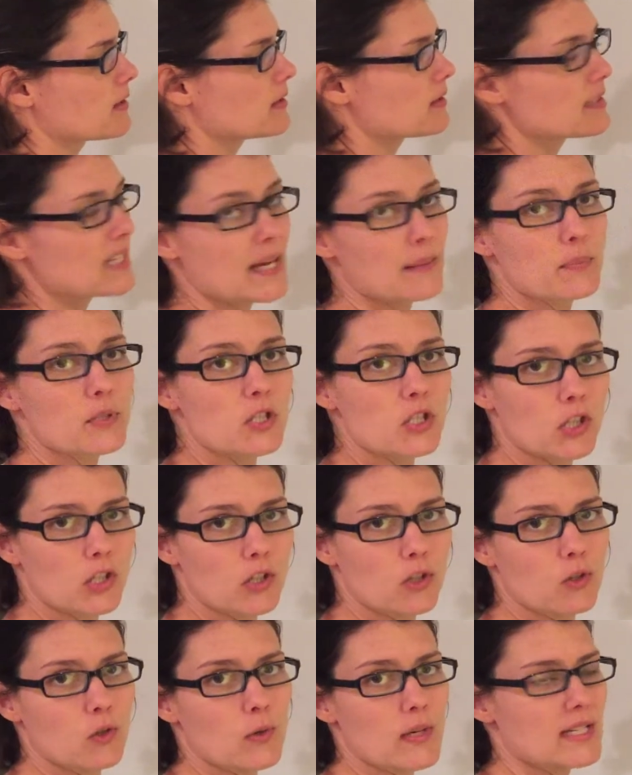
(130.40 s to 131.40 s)
Step
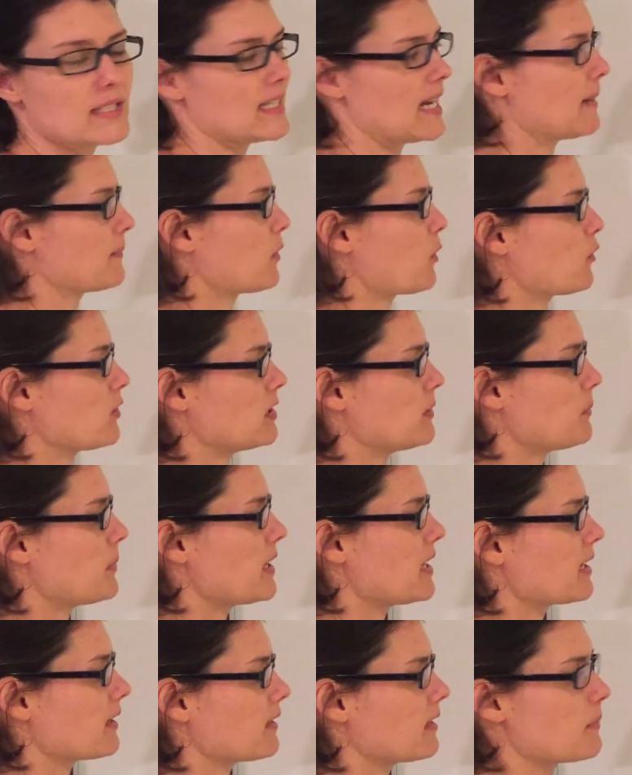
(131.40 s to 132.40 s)
2 is I'm going to
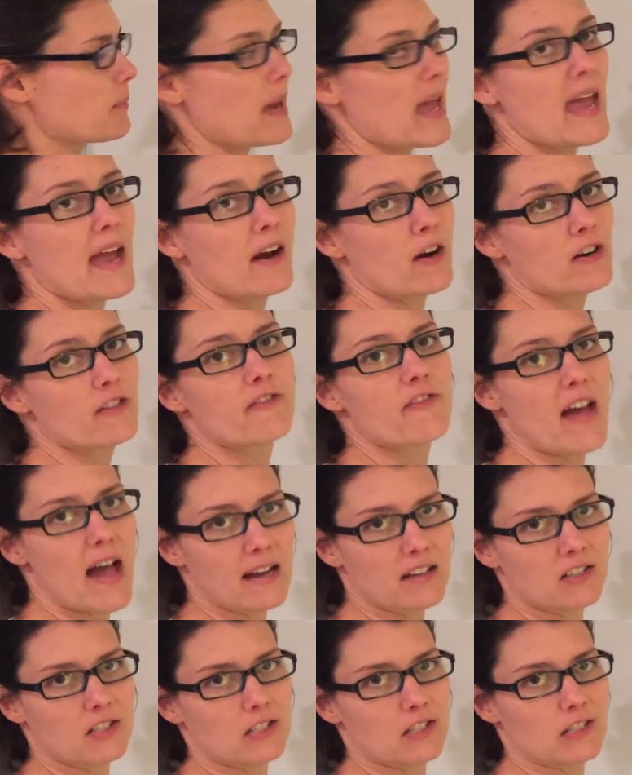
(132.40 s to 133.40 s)
pick the pair of
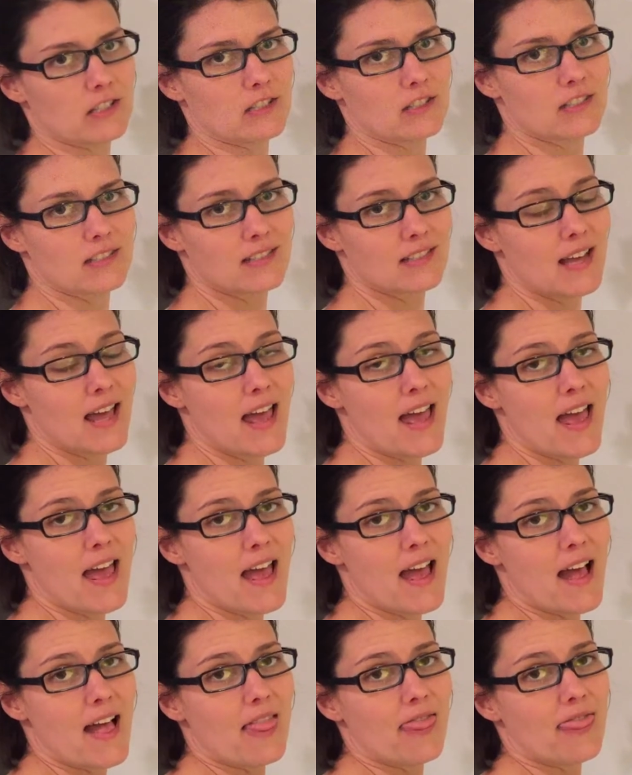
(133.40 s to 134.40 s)
factors
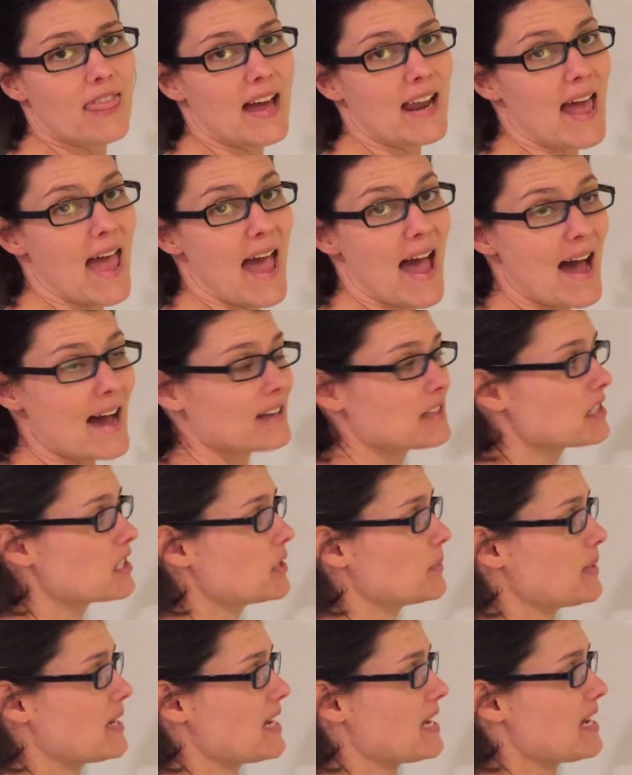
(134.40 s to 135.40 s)
that add
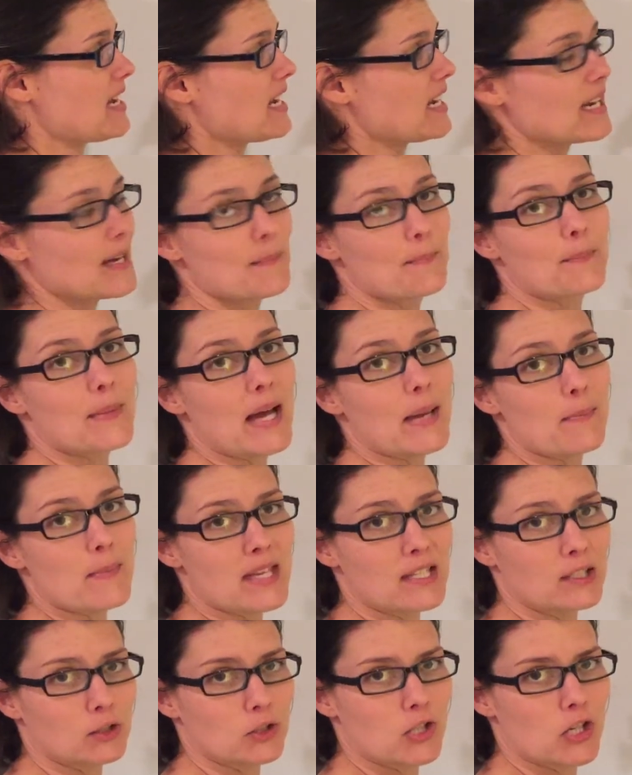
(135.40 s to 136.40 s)
to be my
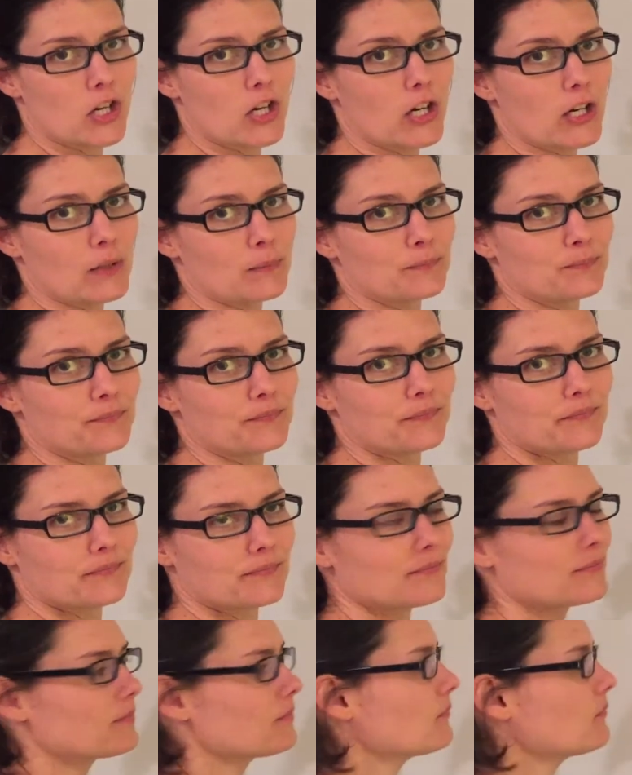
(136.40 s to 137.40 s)
middle term.
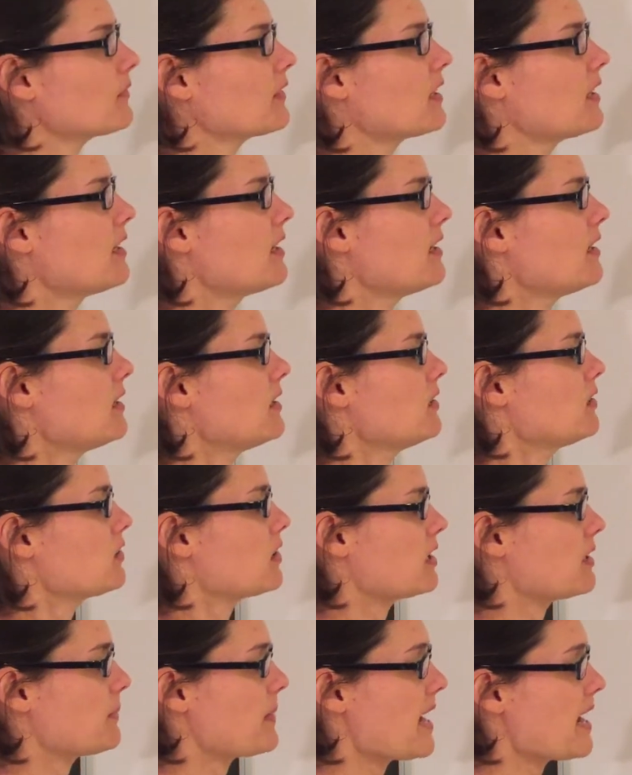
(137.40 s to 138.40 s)

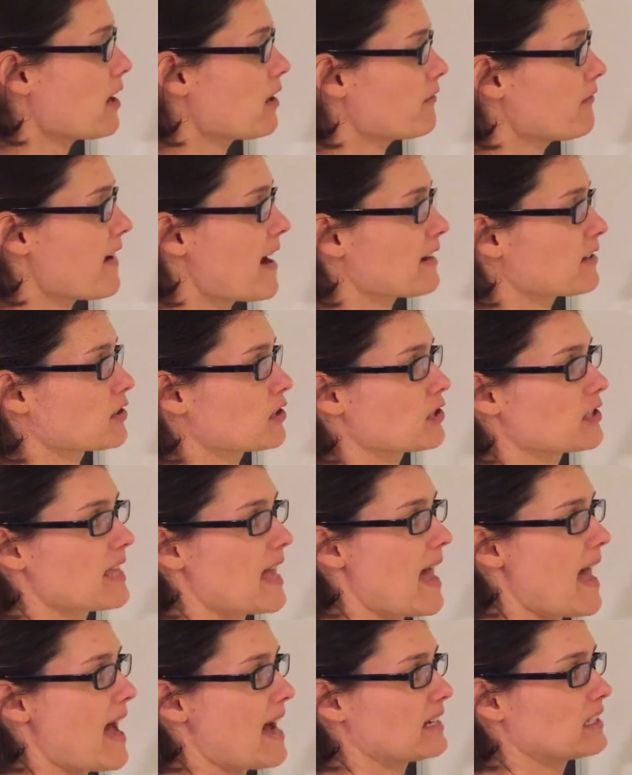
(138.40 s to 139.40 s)
So the pair of factors
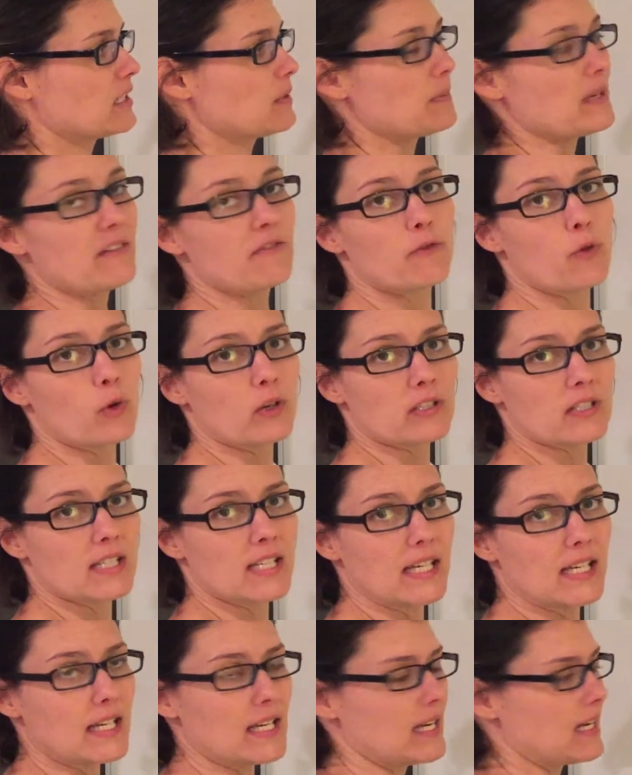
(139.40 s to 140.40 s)
that add to be
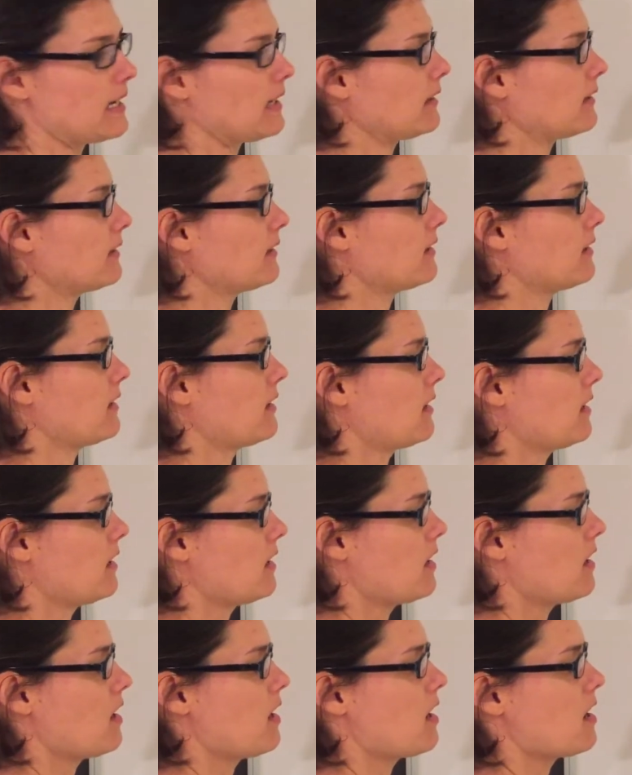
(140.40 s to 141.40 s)
14
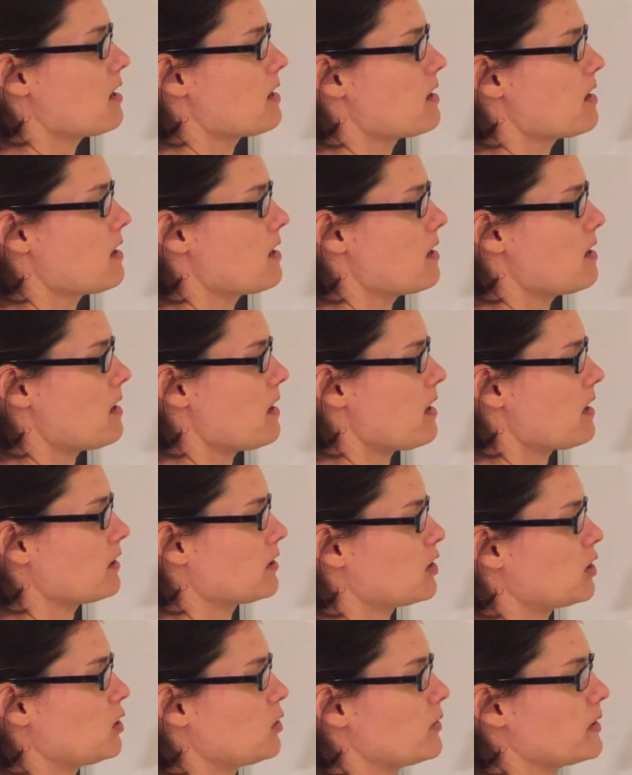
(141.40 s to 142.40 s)

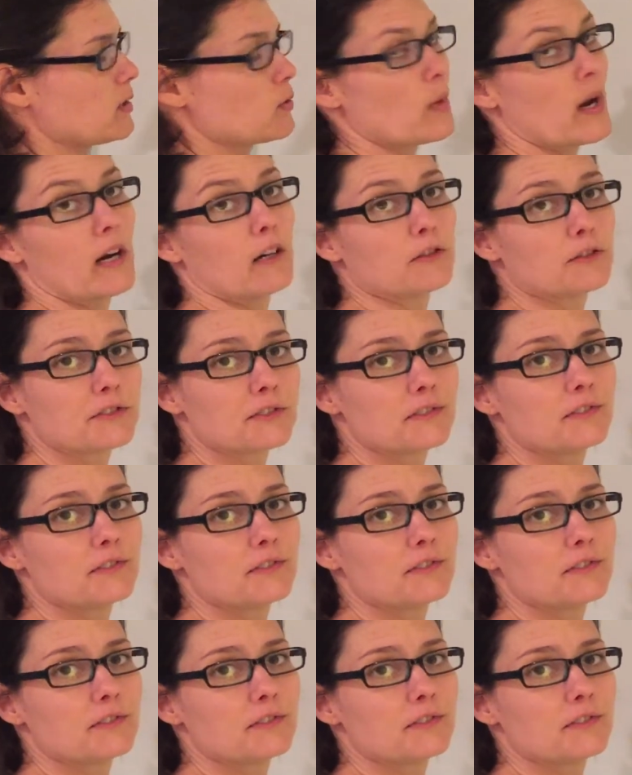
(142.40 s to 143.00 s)
are 2 and 12.